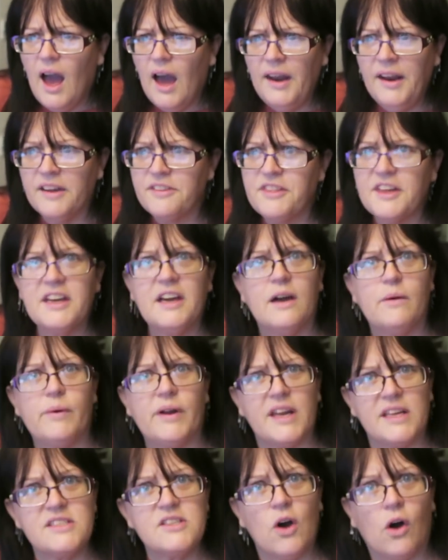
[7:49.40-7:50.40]
and I think I
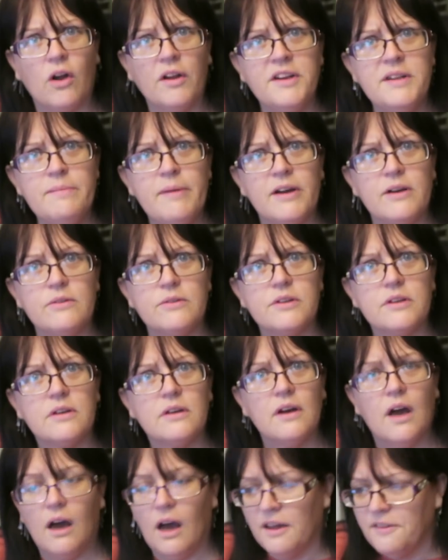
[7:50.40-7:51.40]
went into holiday mode.
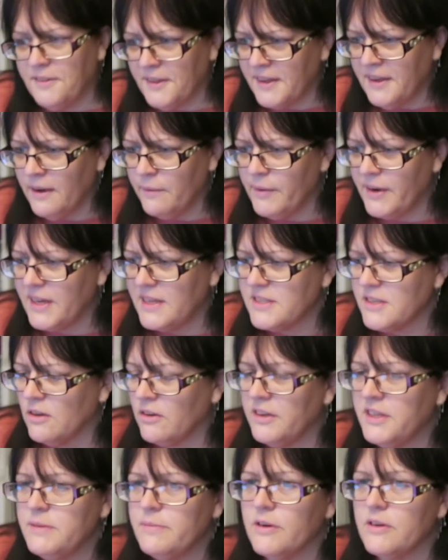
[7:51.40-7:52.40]

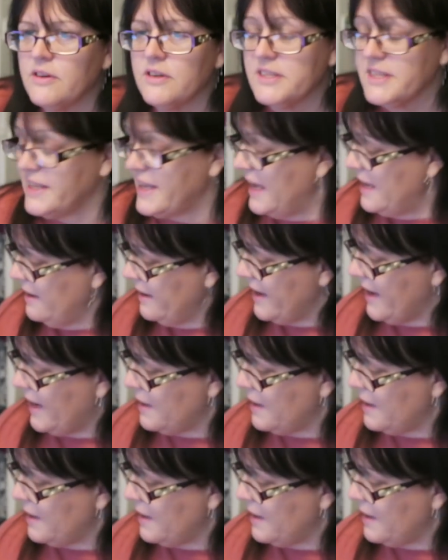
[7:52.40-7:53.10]
Because again, I